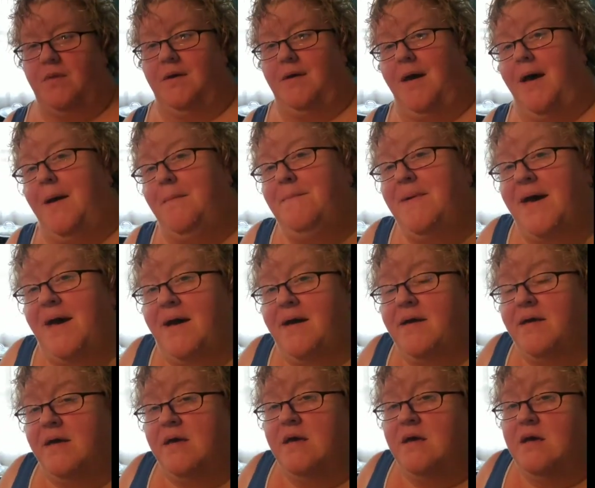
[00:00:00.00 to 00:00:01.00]
I'm
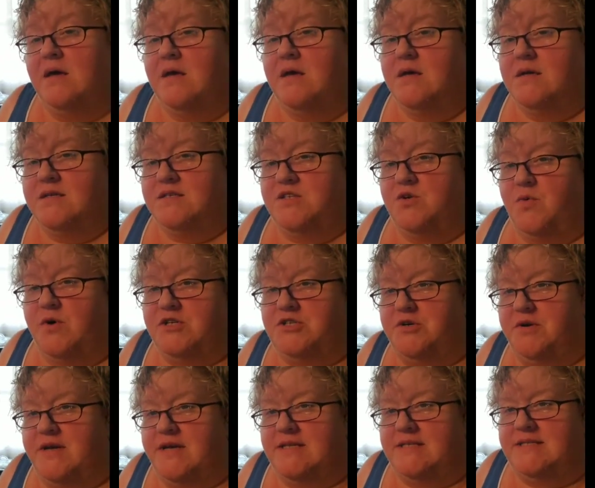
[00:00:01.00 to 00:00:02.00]
back. So what you
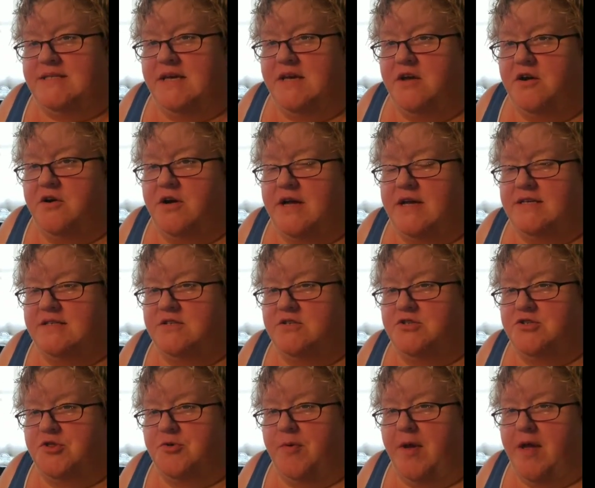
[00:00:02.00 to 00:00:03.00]
can see here is there's
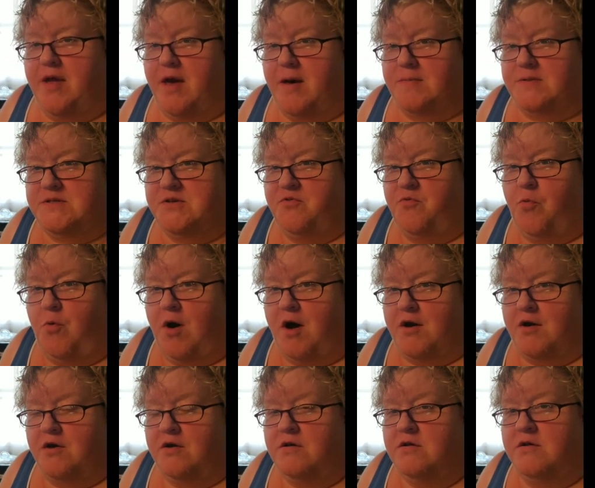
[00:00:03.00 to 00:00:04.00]
3 cups of
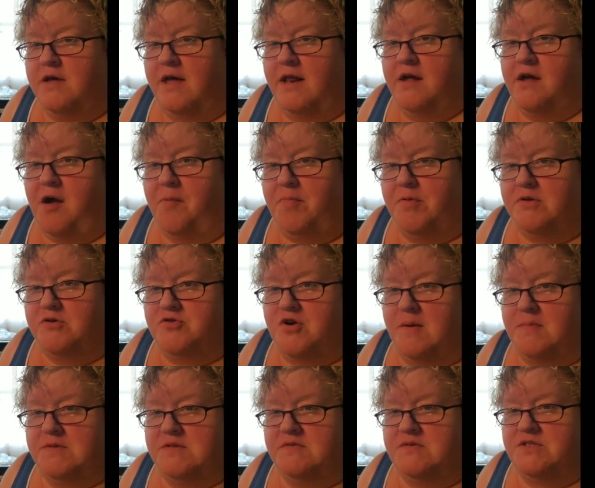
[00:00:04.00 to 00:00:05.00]
water and a couple of
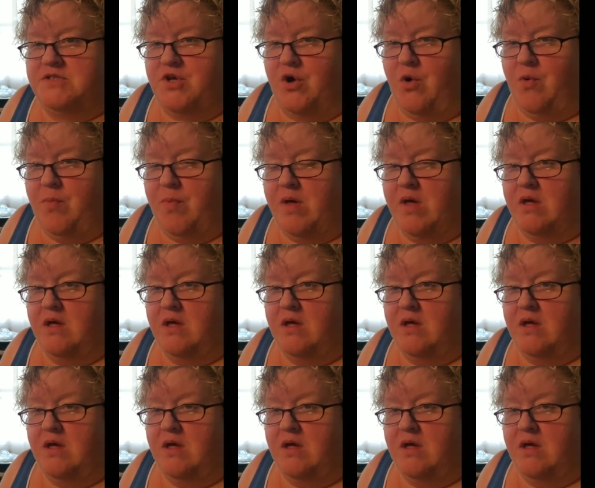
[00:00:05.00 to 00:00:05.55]
drops of soap,